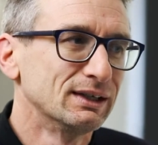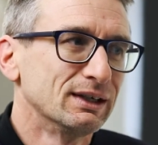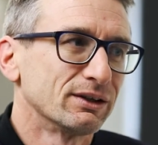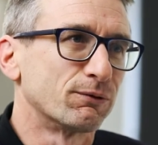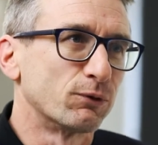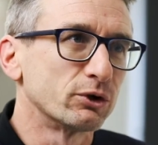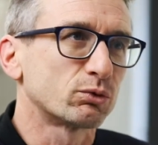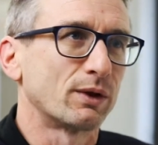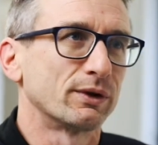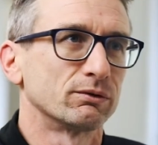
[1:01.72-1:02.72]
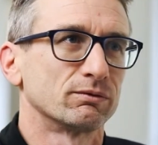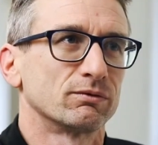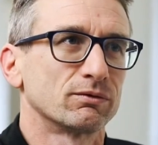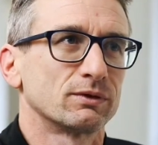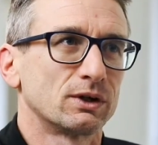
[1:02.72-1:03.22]
the first one that
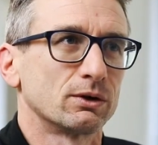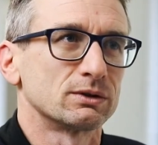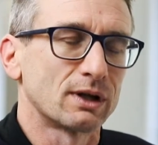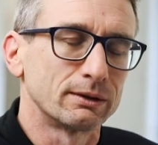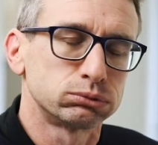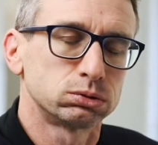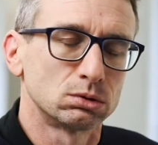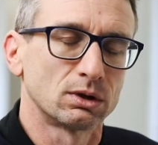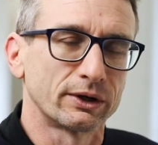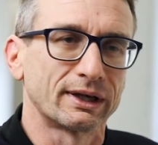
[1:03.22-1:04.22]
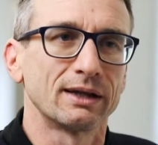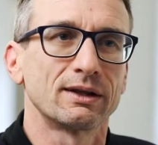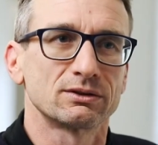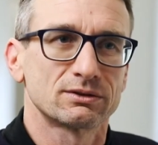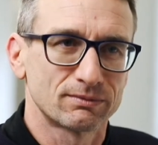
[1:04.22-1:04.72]
is like, okay,
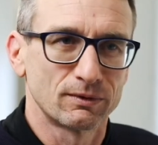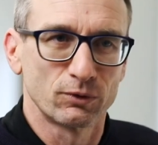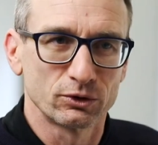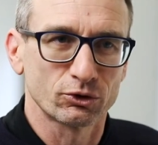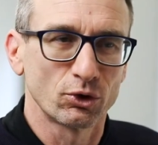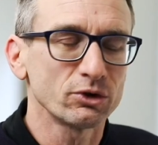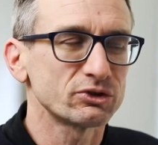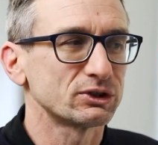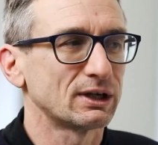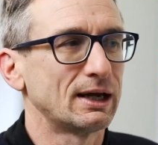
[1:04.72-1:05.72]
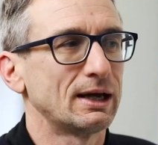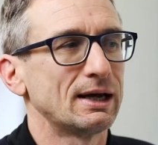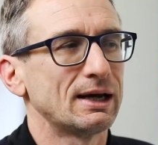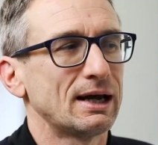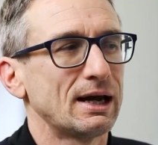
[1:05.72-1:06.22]
that's the first cross,
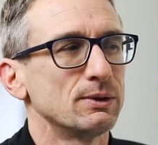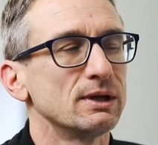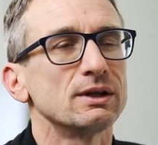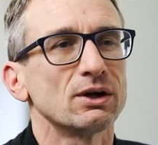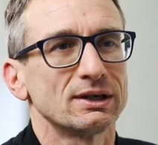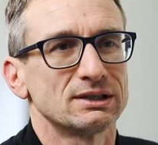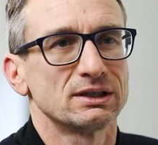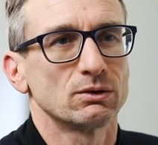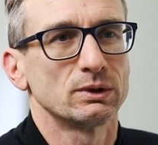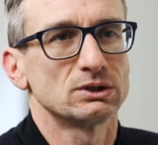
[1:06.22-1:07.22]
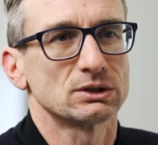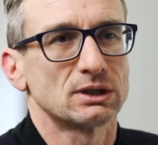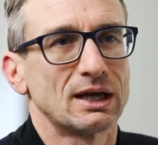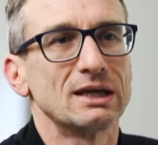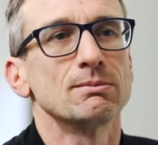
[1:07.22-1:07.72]
and then the idea that we just
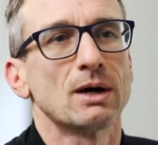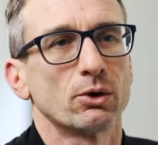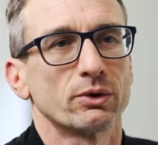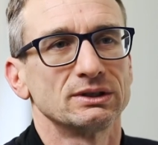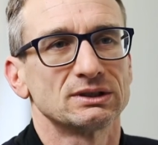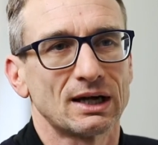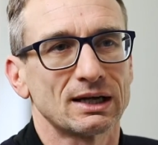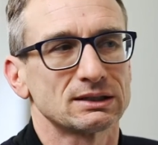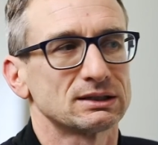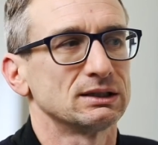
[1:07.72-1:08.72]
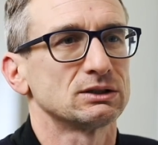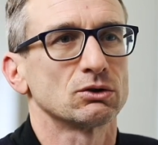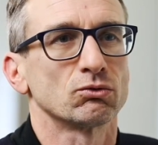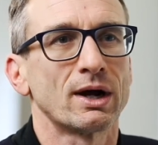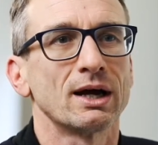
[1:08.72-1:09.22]
email these data sets
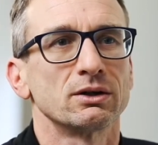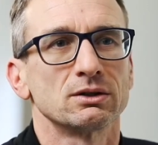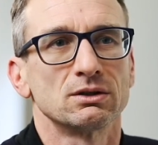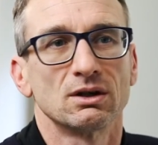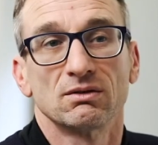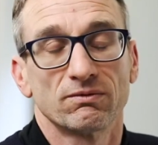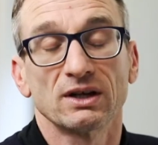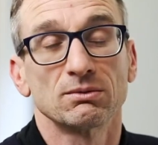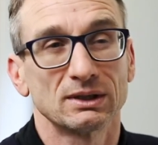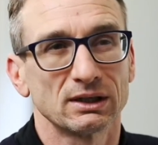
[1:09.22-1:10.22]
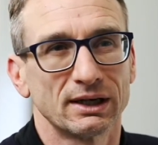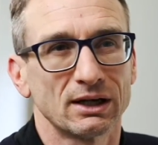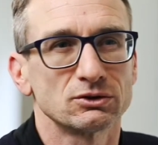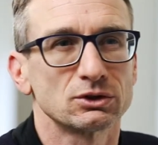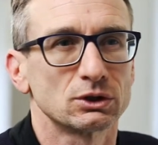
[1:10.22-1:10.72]
around in fundamentally an
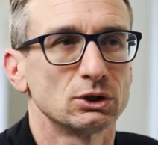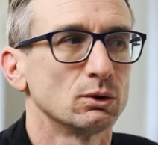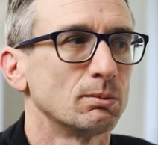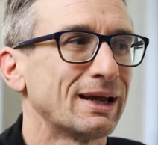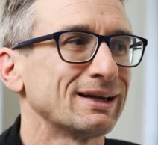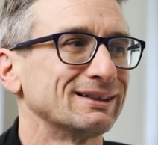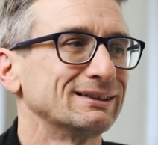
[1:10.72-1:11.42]
unsecure manner.